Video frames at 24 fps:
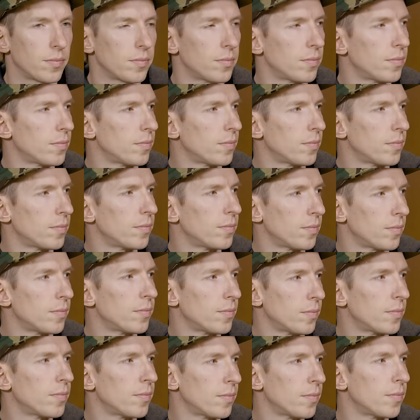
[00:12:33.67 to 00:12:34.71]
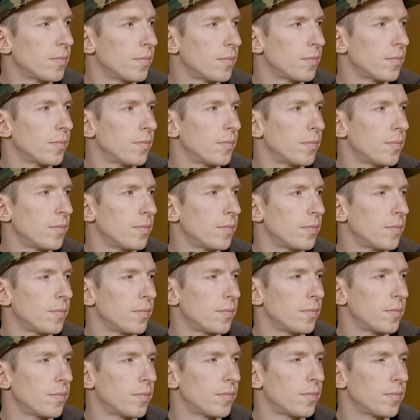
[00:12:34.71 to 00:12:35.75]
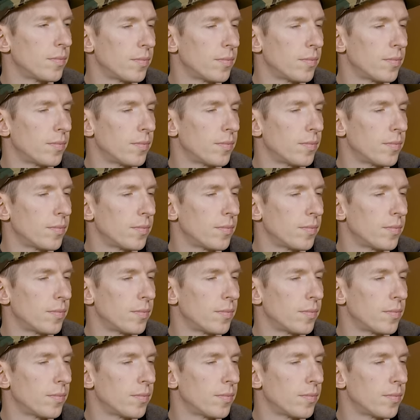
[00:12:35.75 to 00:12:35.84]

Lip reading: No words are spoken by the person on screen.